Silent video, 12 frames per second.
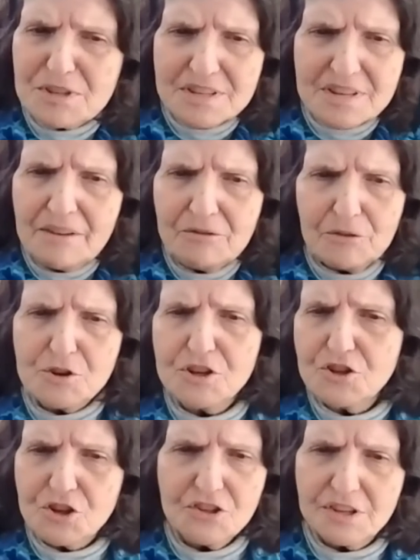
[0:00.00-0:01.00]
safer to
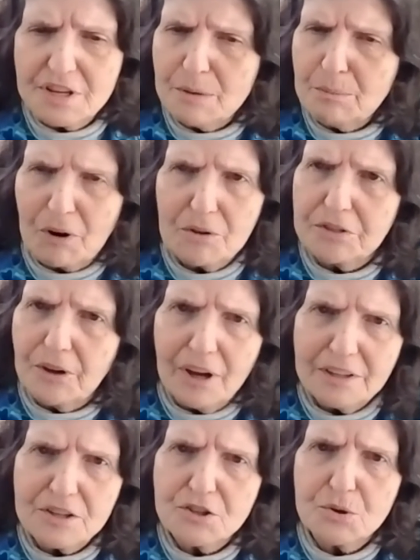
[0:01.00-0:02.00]
just keep our
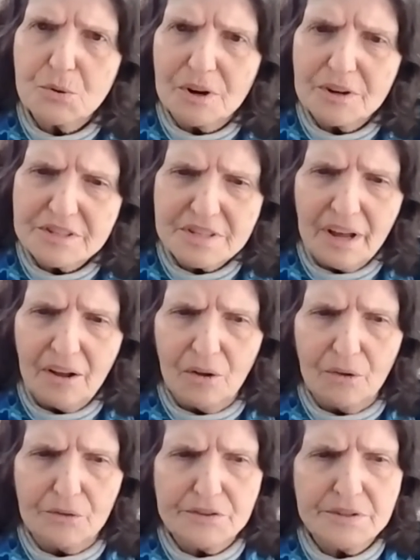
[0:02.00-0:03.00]
thoughts to
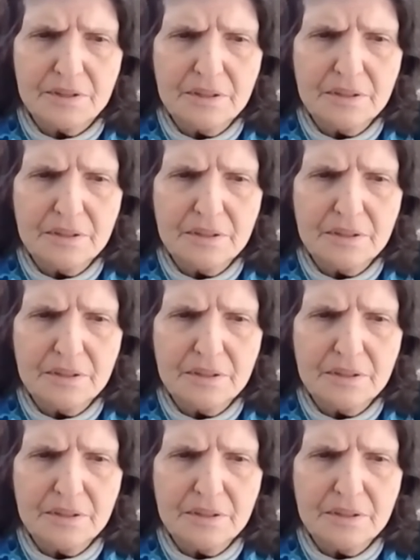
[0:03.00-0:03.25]
ourselves.